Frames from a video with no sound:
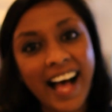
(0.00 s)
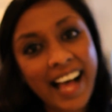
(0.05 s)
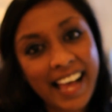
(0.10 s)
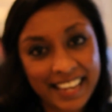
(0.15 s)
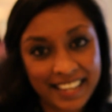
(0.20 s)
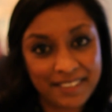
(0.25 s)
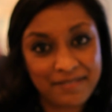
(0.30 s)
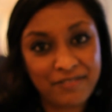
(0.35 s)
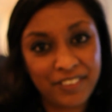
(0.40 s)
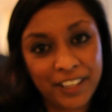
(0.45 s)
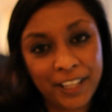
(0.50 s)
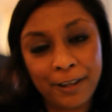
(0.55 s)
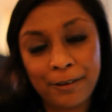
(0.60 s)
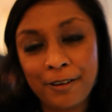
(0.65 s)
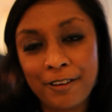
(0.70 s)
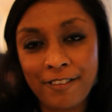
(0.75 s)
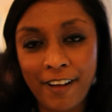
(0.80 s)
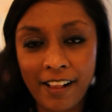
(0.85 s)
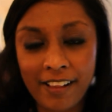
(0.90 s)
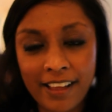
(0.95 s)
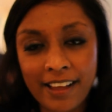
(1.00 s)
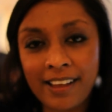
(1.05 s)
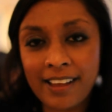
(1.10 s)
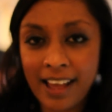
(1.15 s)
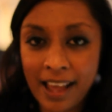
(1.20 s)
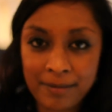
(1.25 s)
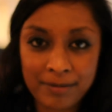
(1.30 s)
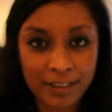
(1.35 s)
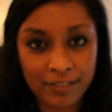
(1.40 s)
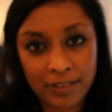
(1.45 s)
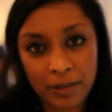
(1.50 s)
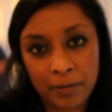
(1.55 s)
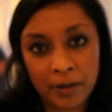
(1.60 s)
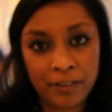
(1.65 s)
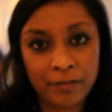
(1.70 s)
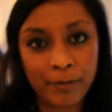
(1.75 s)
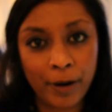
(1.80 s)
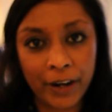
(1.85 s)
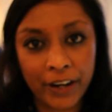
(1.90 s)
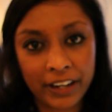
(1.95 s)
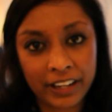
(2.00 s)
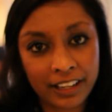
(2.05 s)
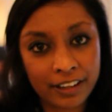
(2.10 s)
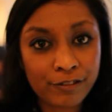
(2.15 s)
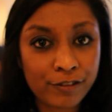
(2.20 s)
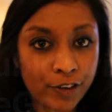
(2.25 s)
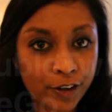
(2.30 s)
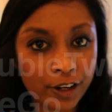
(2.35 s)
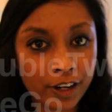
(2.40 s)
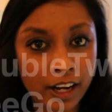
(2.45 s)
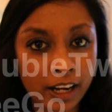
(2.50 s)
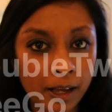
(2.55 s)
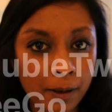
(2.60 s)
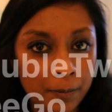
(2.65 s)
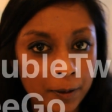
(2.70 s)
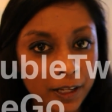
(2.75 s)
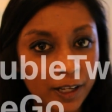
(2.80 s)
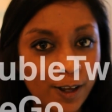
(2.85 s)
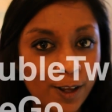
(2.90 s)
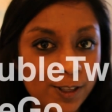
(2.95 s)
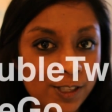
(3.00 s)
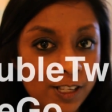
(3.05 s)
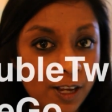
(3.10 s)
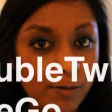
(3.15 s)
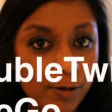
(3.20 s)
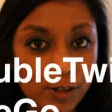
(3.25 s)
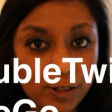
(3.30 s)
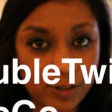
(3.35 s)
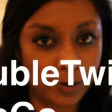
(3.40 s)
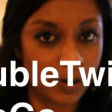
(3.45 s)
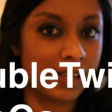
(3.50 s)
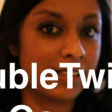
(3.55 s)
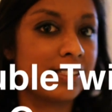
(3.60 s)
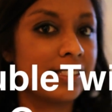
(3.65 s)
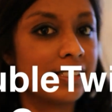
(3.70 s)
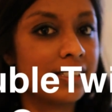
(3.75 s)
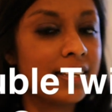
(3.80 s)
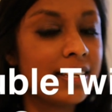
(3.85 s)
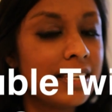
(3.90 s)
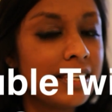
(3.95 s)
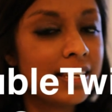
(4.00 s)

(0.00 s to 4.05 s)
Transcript: Hi, I'm Vidya Ravella. I'm the VP of Marketing for a company called doubleTwist.